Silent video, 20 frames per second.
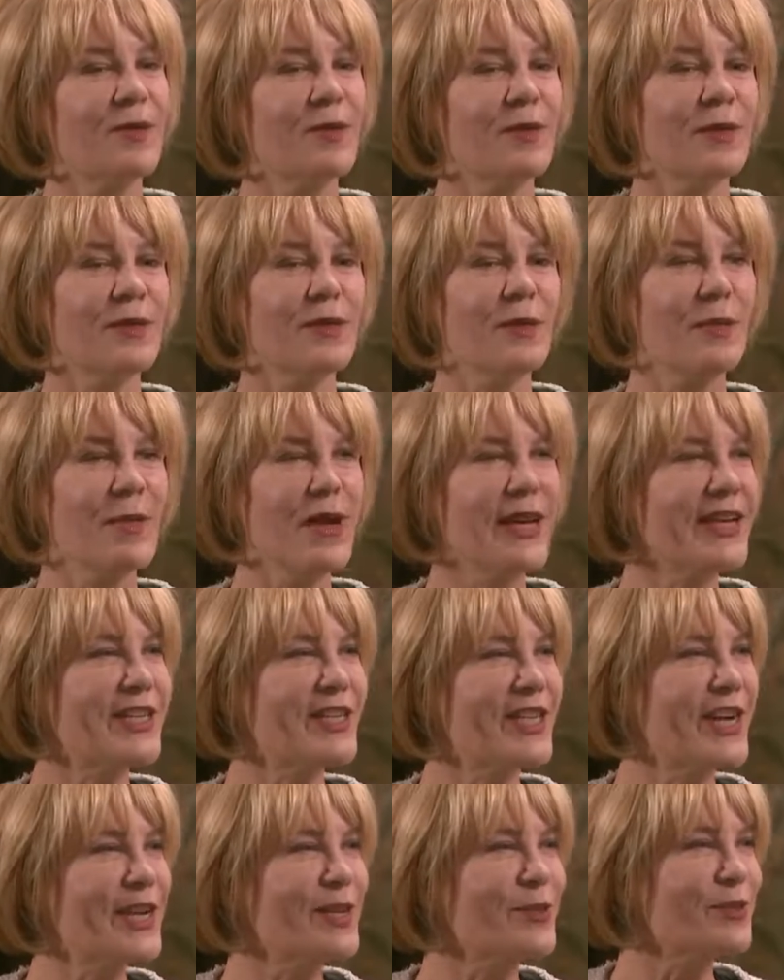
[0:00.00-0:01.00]
Well, the money
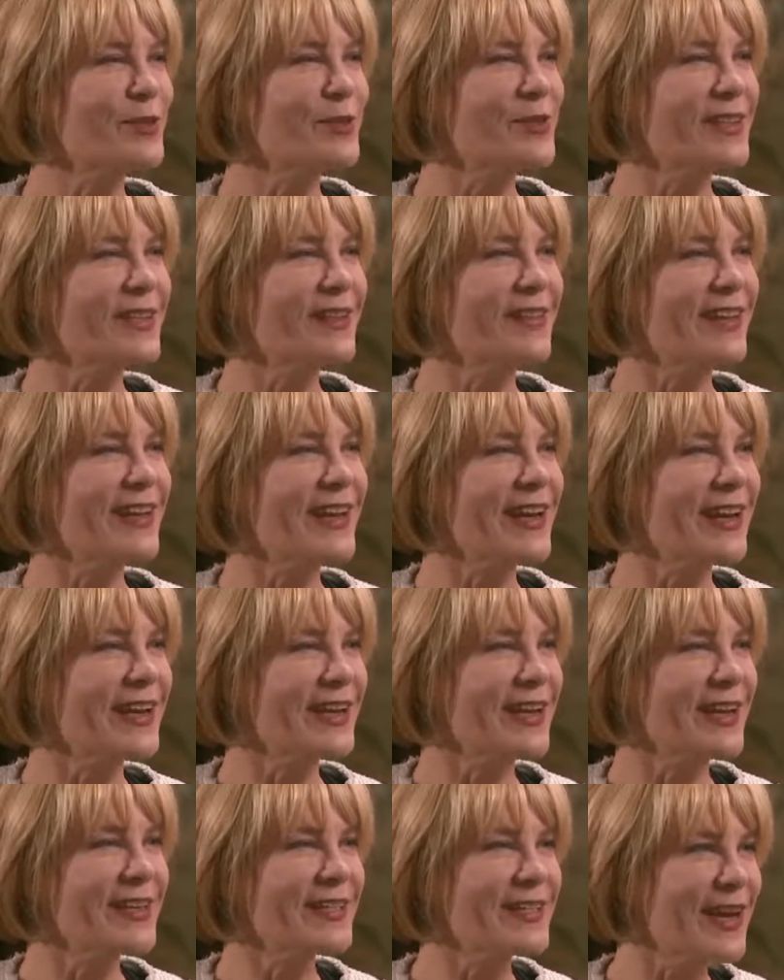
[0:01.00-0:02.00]
changers, didn't they
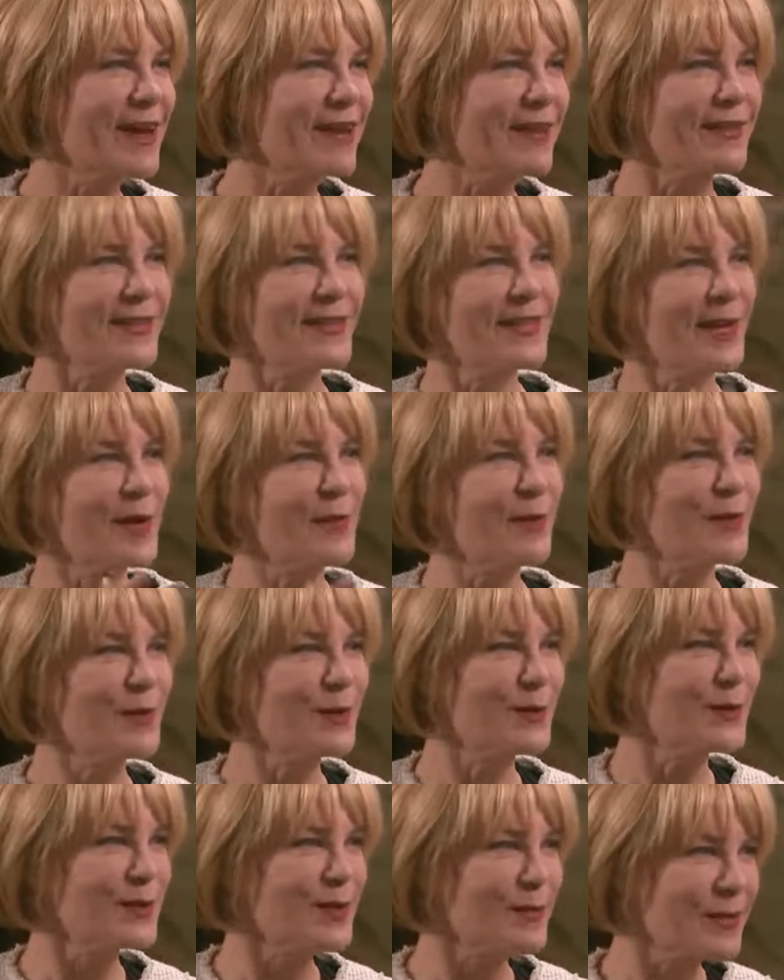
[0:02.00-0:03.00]
get kicked out of the
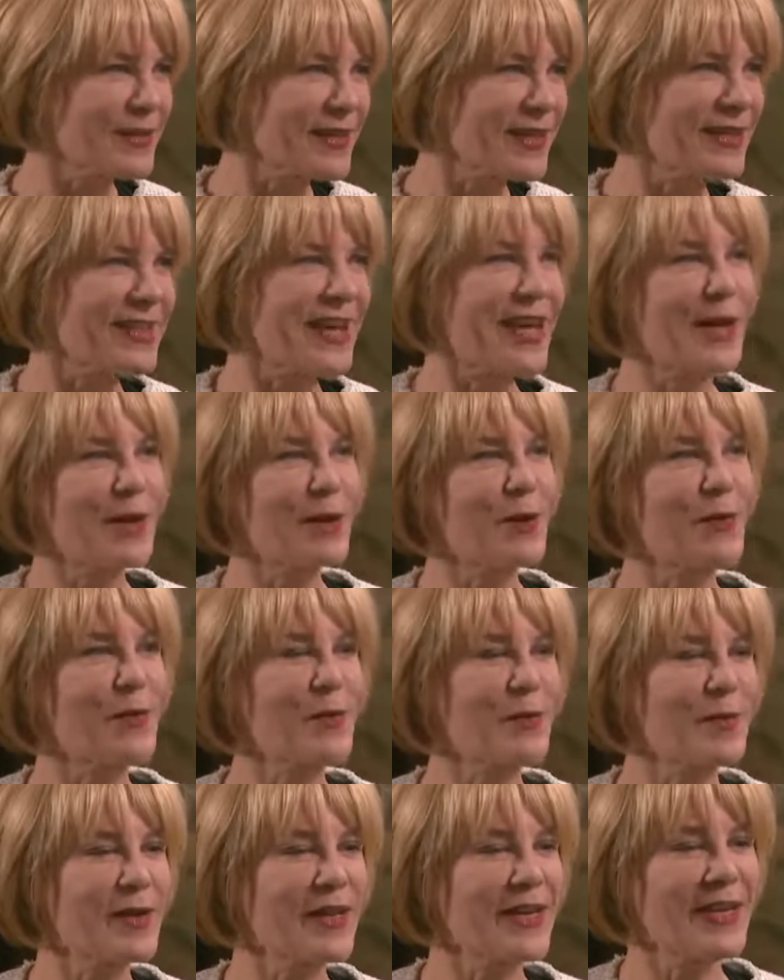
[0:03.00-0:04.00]
temple or something like that, and all
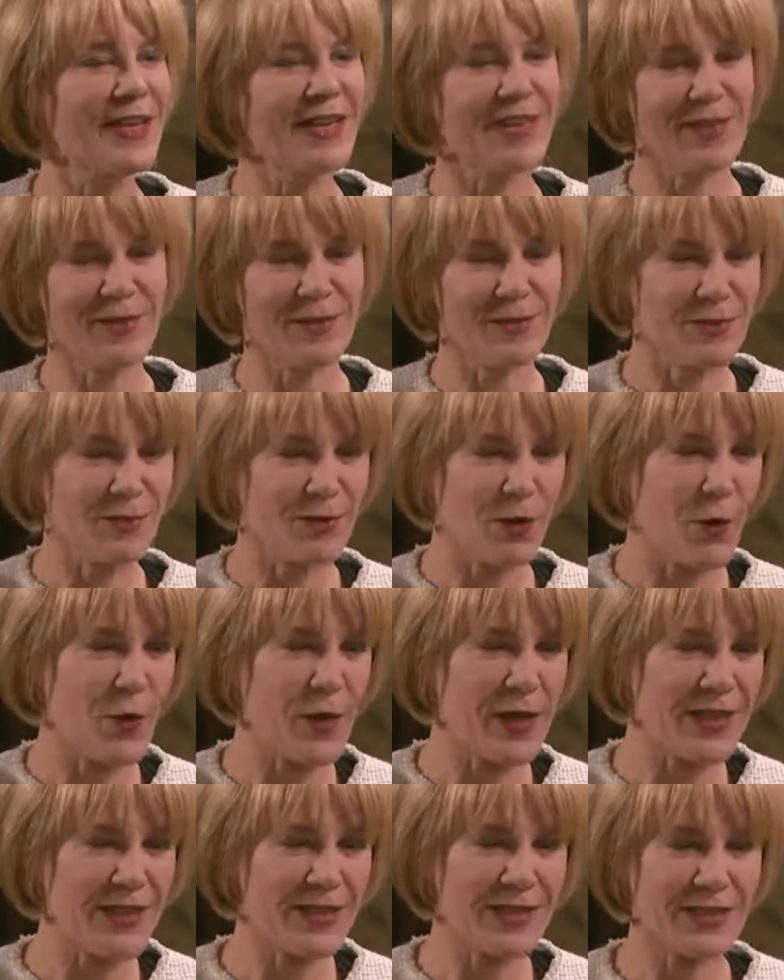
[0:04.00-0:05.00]
their money and
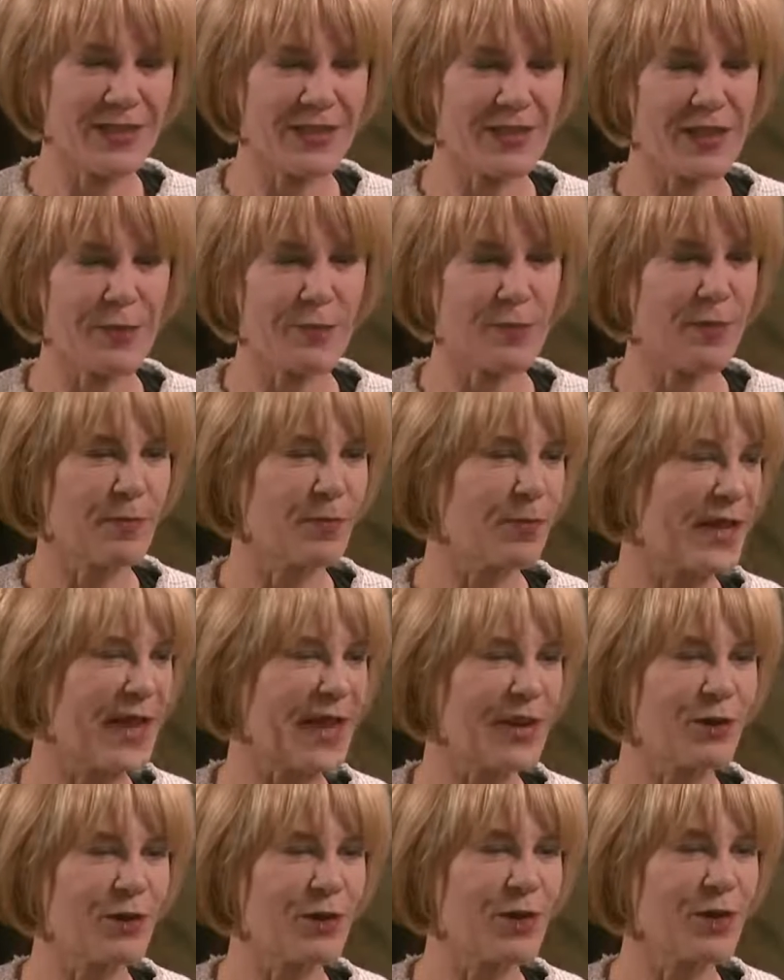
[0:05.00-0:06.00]
coins
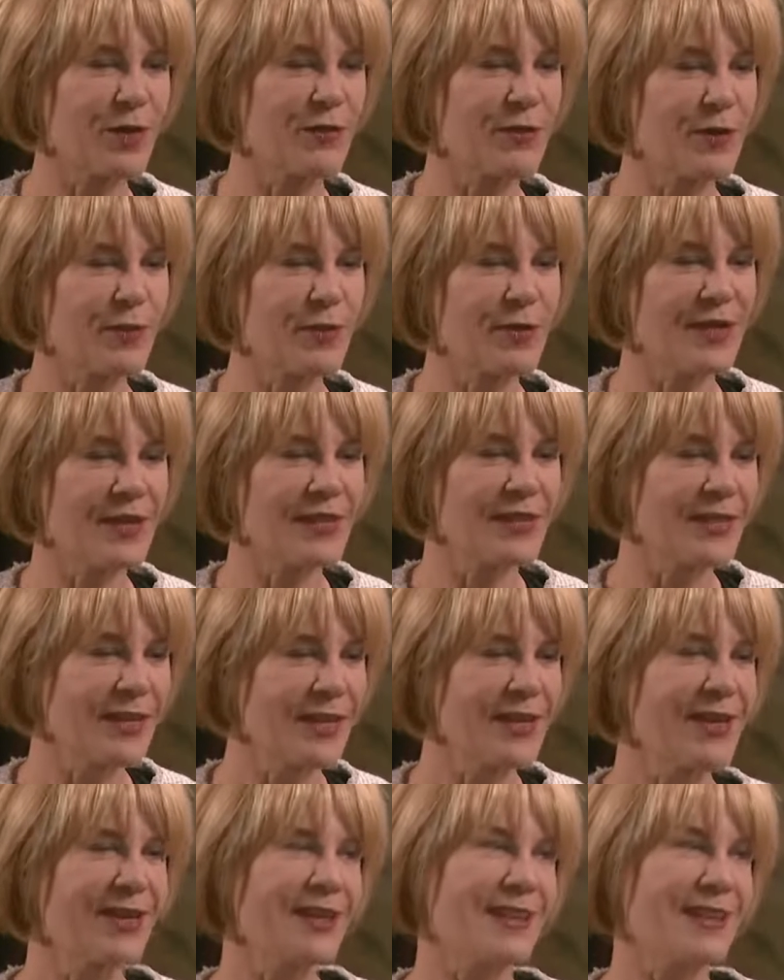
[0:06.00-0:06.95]
splattered all over the place?